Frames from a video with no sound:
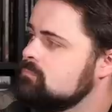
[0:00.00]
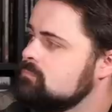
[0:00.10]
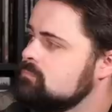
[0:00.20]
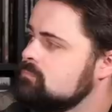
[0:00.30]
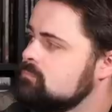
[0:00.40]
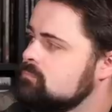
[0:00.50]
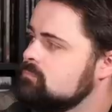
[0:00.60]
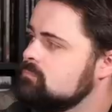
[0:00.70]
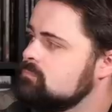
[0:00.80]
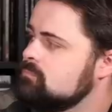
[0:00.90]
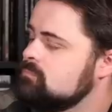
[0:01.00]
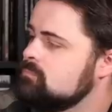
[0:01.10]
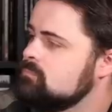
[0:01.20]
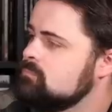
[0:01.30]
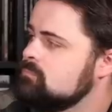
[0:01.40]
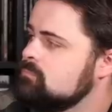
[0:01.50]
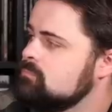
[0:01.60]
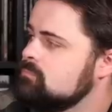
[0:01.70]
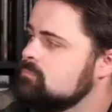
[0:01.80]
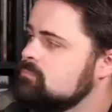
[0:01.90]

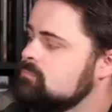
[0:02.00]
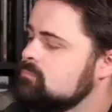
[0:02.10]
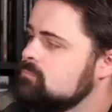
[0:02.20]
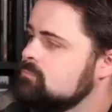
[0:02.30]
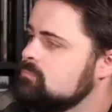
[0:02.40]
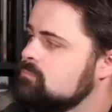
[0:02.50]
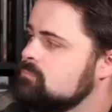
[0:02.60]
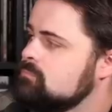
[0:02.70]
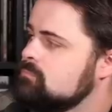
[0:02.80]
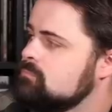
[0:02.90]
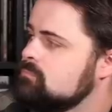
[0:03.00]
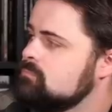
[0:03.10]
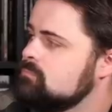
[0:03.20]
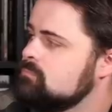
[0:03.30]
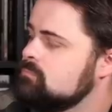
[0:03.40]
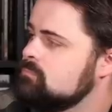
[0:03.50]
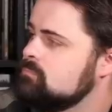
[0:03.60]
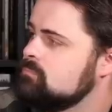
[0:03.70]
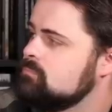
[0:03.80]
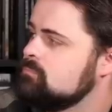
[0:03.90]

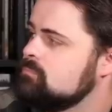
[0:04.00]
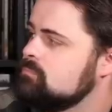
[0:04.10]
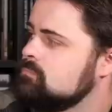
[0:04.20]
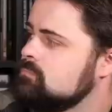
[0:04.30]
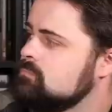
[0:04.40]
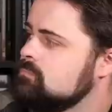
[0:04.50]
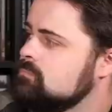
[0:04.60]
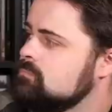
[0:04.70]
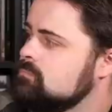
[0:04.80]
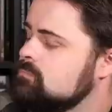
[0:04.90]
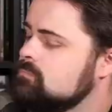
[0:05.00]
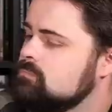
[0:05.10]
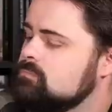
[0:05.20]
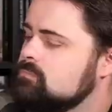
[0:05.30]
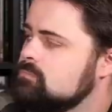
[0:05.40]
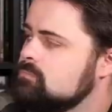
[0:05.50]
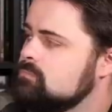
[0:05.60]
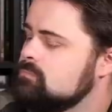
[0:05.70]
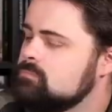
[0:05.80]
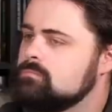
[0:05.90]

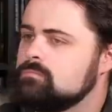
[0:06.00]
This person isn't speaking.